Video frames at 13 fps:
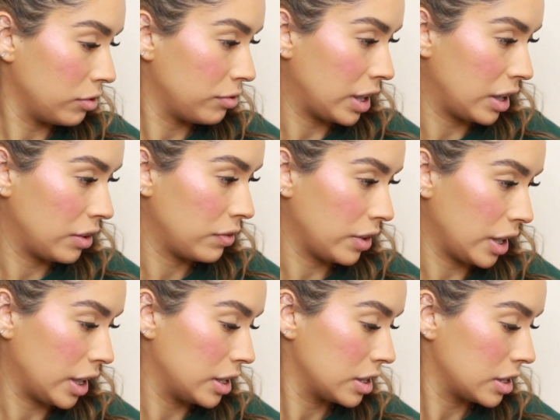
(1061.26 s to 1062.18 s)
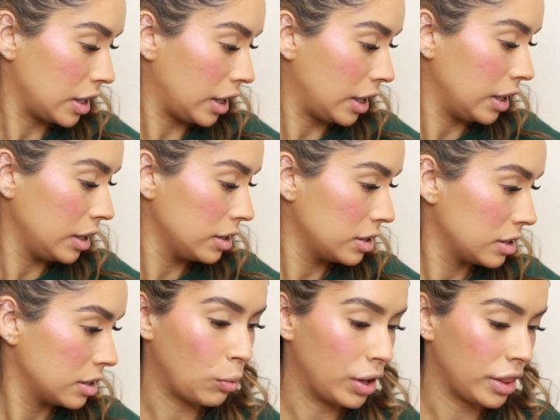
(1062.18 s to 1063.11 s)
5 and 8
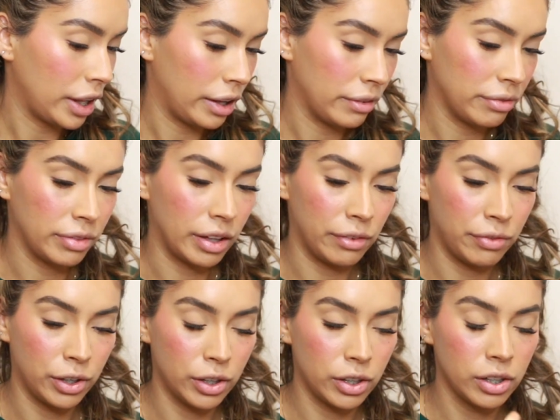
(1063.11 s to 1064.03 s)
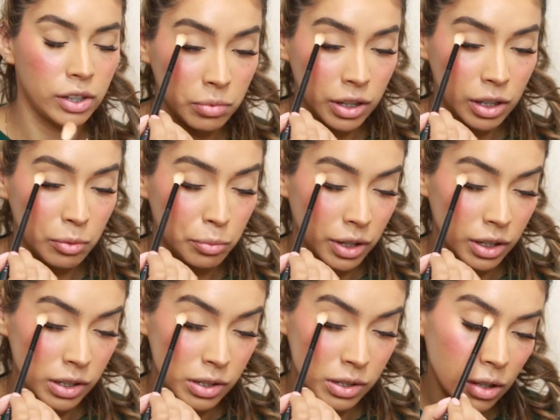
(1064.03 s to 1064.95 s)
with a fluffier blending
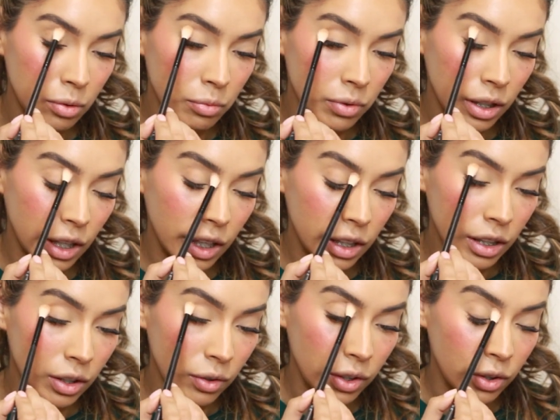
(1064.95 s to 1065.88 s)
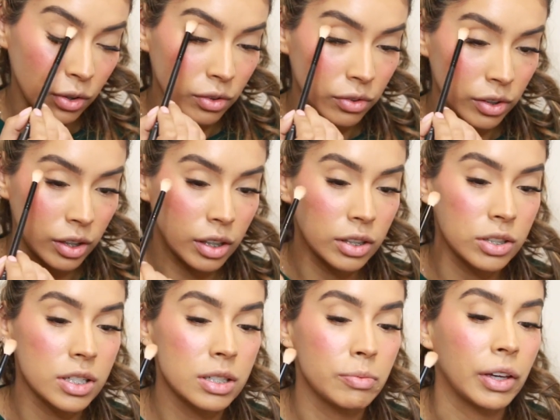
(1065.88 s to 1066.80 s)
brush, and I'm lightly going over
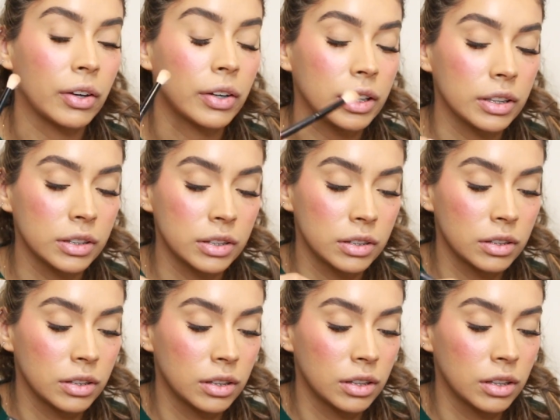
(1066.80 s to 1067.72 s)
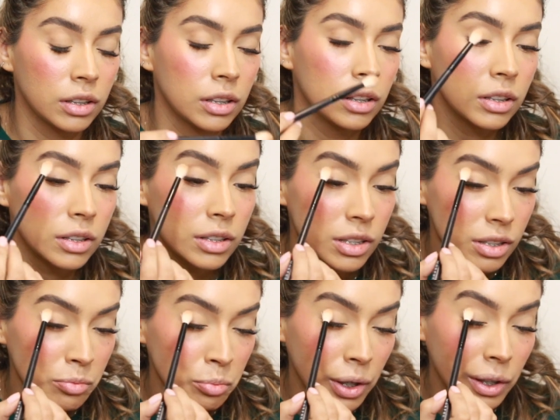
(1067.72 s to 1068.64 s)
just my crease.
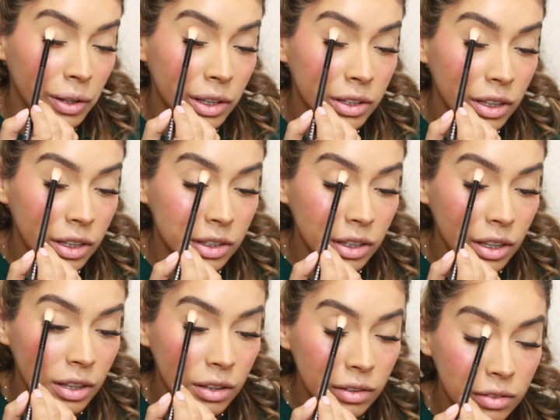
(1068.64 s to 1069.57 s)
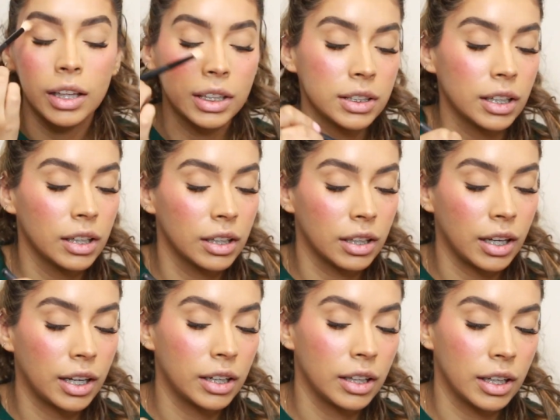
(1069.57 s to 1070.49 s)
Just barely touching it. I like to
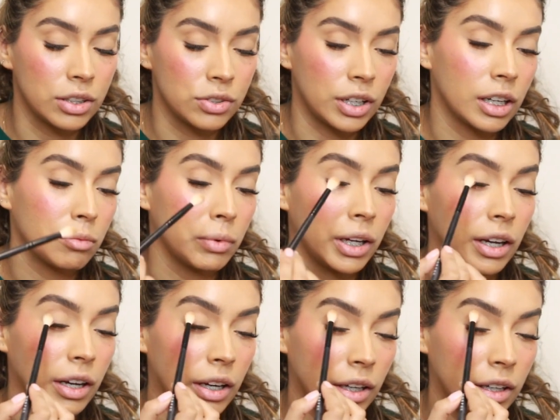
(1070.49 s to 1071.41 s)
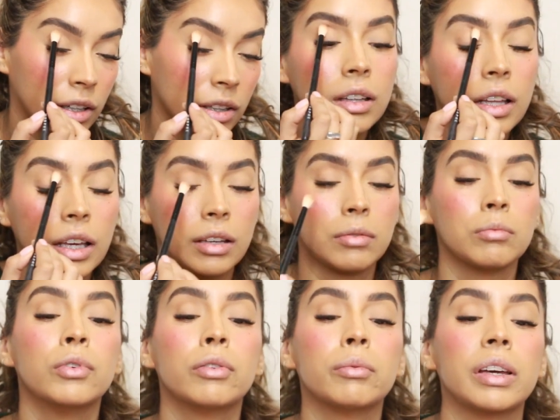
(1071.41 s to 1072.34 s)
kind of like drag my eye, like
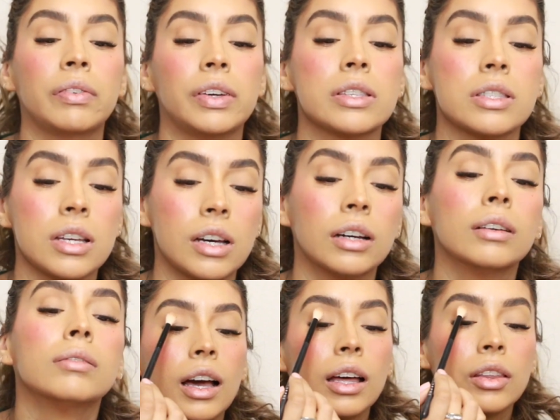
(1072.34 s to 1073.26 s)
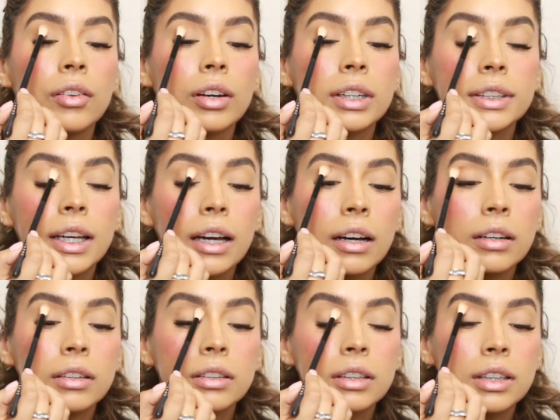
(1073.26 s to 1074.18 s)
move my face up and look
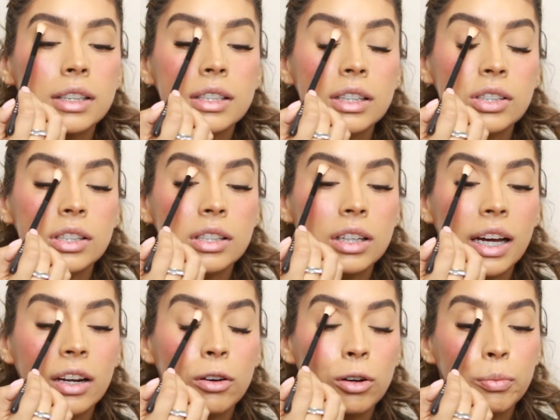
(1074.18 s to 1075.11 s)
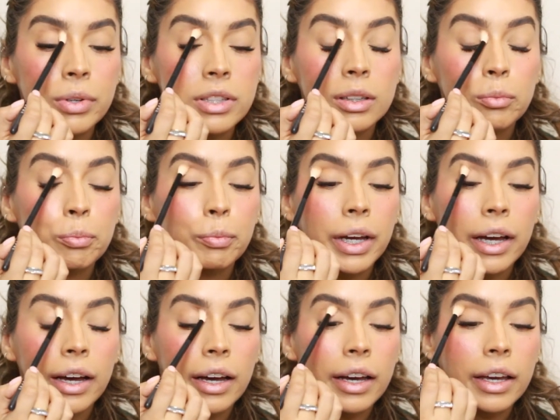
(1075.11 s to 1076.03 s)
down, because it just kind of opens up my
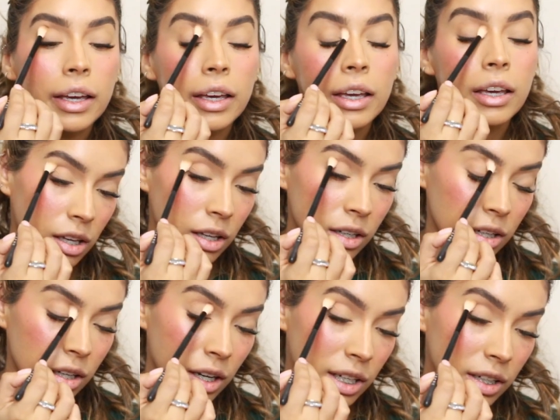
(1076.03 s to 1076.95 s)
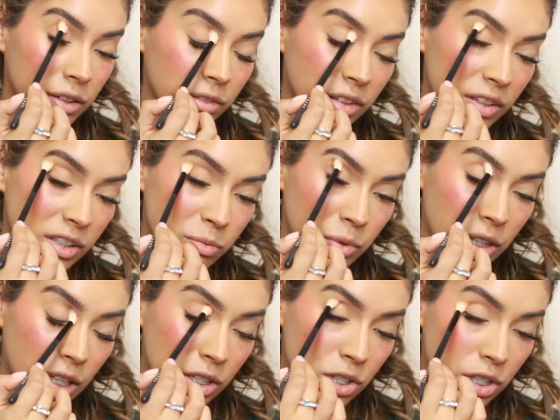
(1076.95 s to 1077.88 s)
eye and kind of gives me
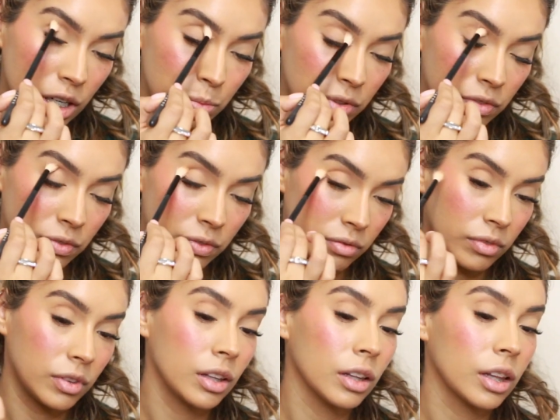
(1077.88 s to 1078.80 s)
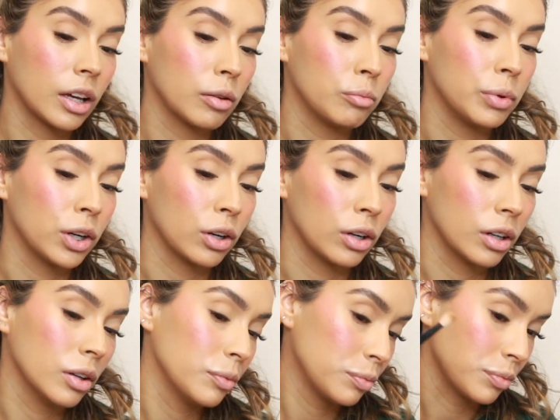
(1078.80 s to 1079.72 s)
that shape of like a
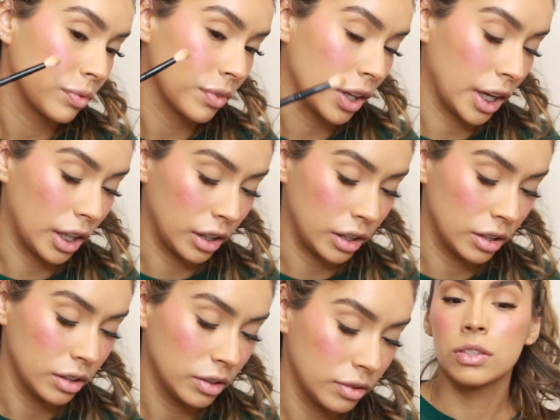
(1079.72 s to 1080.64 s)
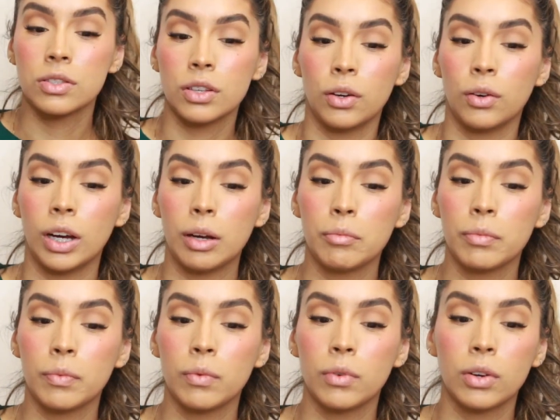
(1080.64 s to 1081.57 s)
bigger eyelid. So
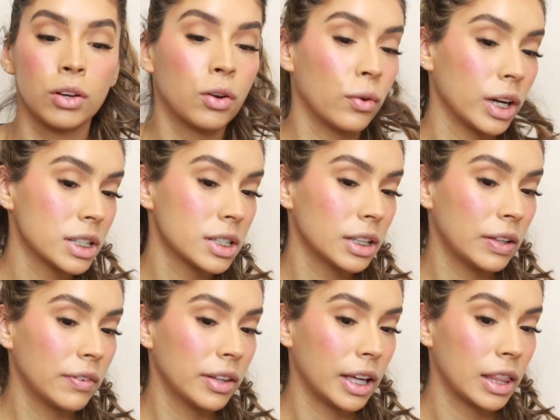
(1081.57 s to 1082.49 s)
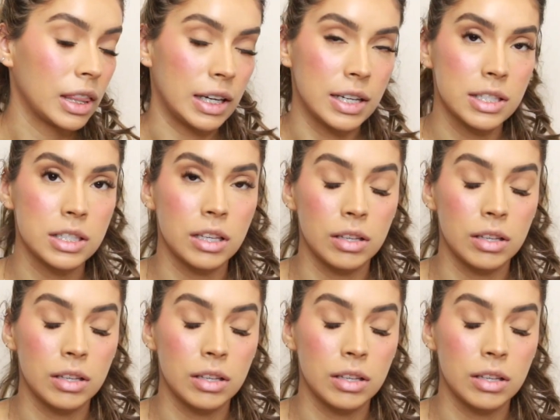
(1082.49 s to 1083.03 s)
I'm going to leave it like this